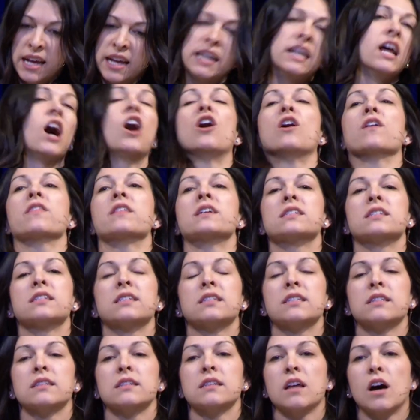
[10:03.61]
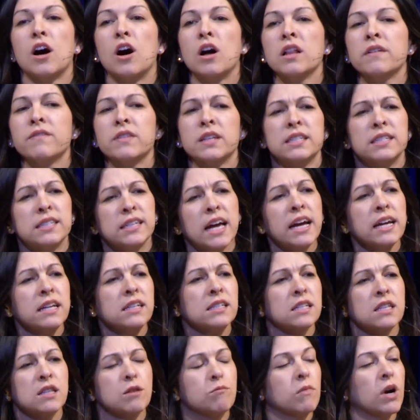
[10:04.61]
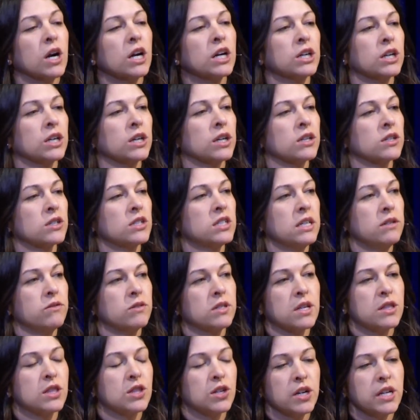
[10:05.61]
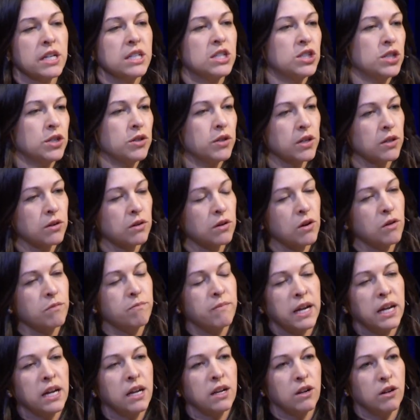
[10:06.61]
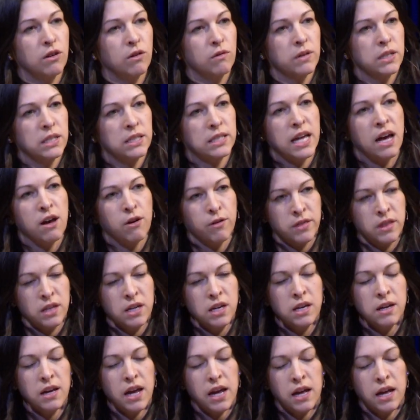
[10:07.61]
And all of the signs and the markers, he was a 32-year-old man who was healthy